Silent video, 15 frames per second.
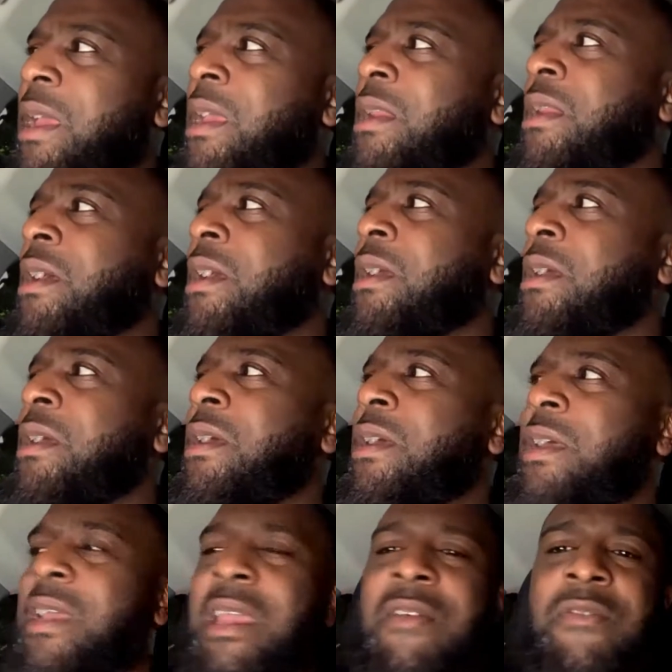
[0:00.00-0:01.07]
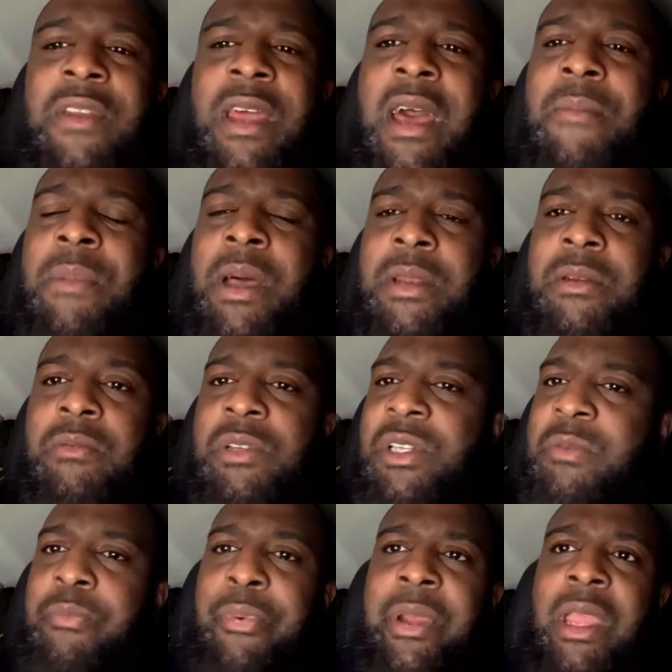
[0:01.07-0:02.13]
And like, even Ahmad,
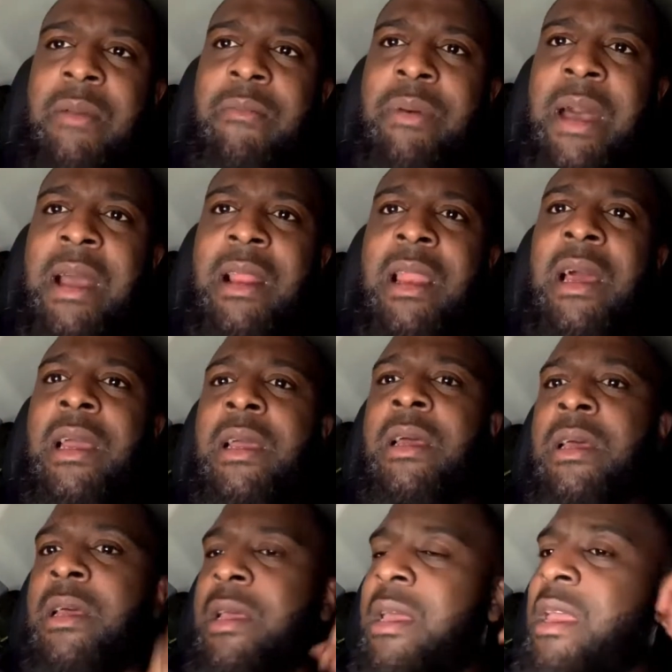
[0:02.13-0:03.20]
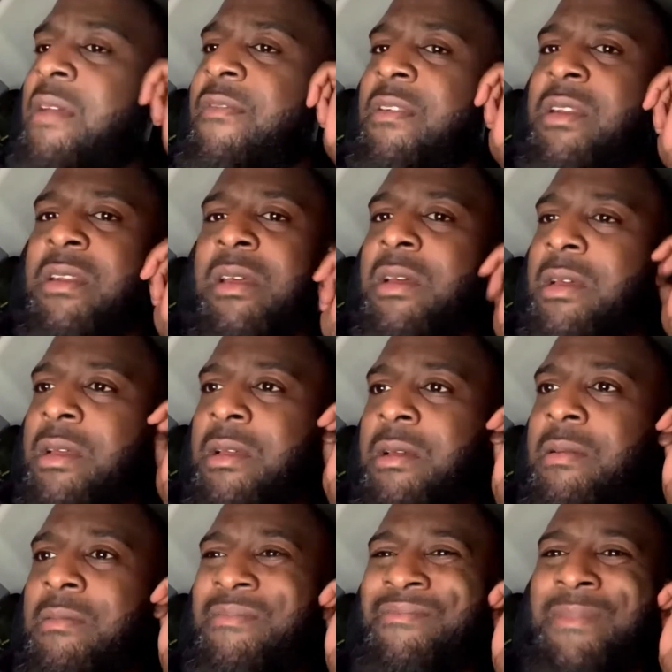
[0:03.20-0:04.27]
just bring him back. Like, even
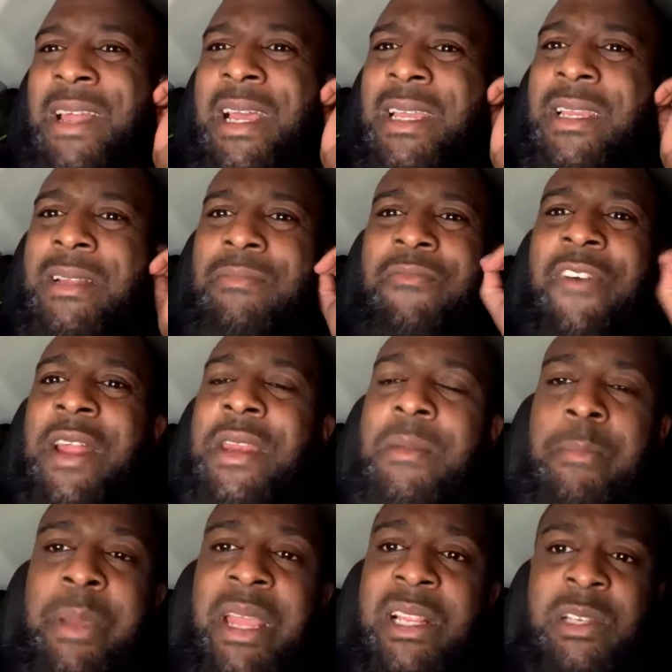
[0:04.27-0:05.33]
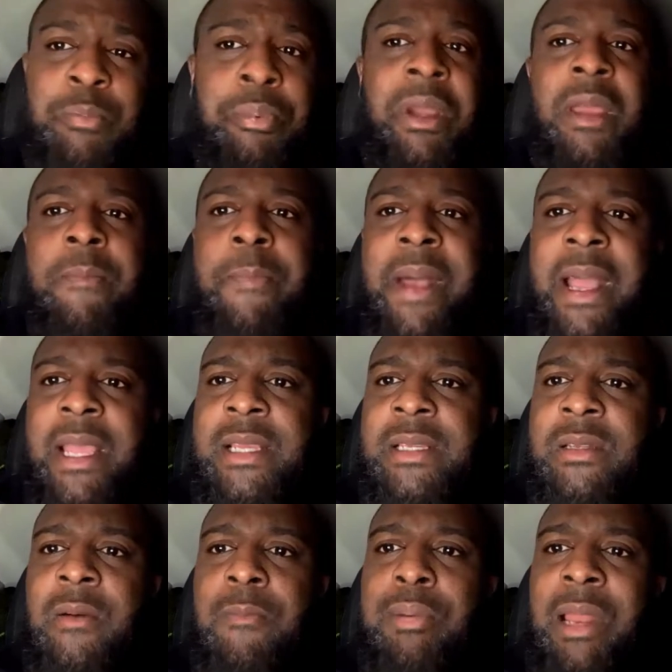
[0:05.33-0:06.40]
like Van der Beek, just bring him back. He's
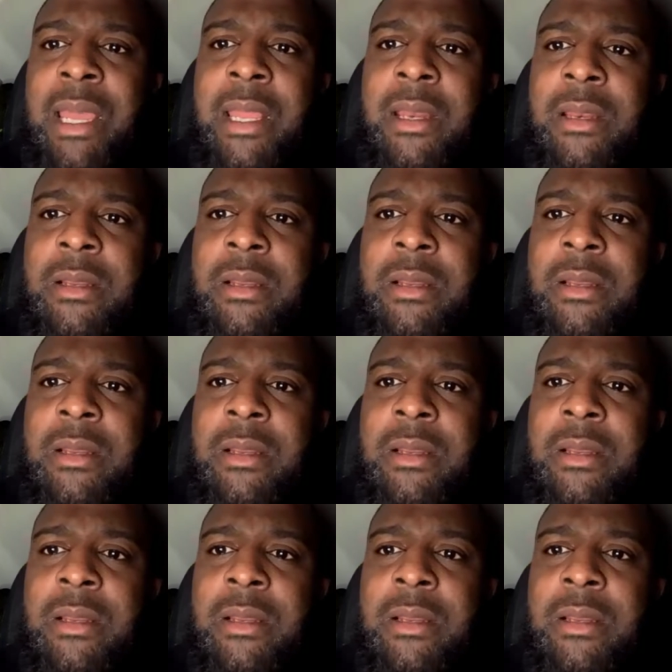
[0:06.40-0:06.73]
not playing.